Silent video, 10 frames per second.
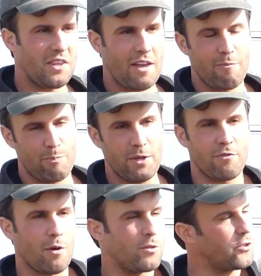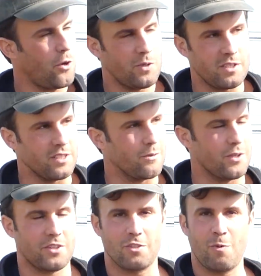that big farmers don't want to deal
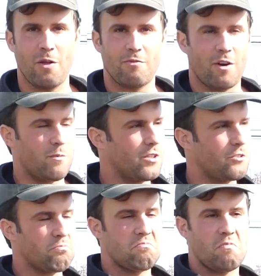with and small farmers